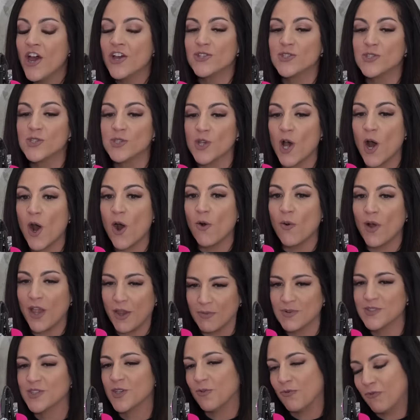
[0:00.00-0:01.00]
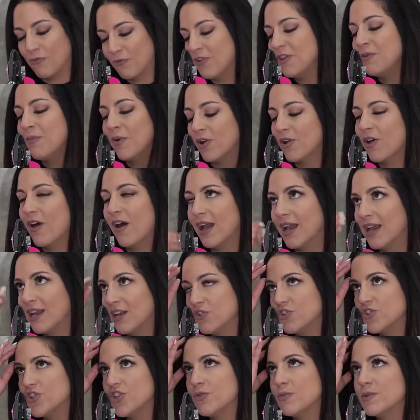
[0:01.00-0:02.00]
So it was a female client,
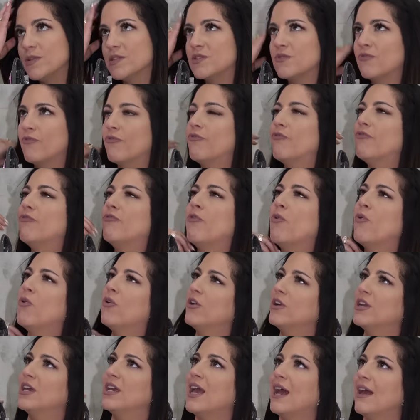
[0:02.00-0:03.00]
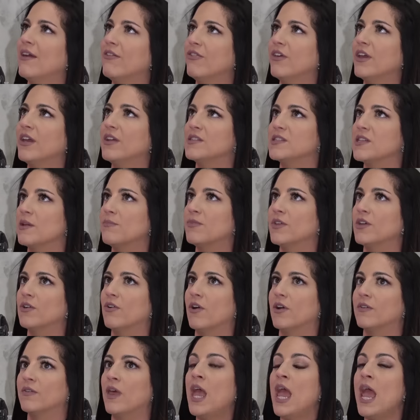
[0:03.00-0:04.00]
and she was 40, I think, something
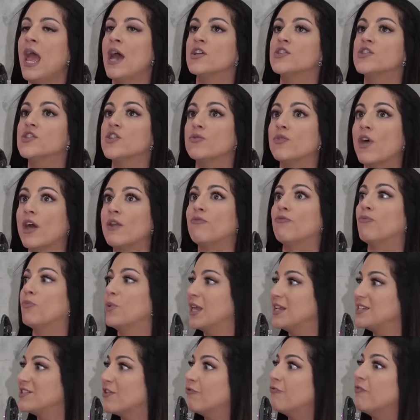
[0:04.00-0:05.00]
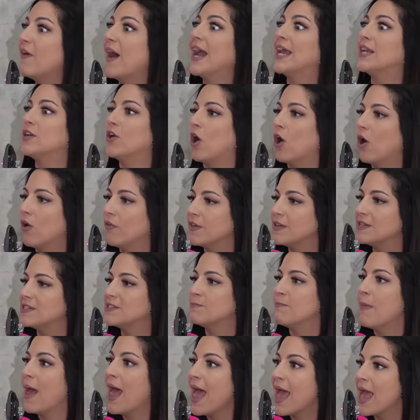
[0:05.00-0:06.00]
around. So then we had to find all
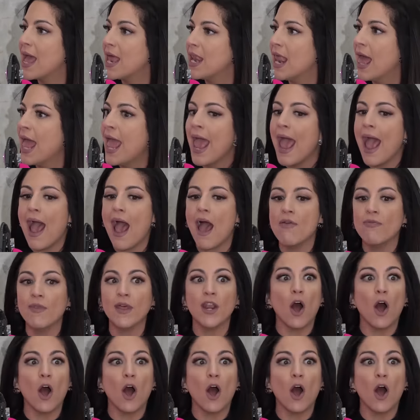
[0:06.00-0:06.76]
these men, and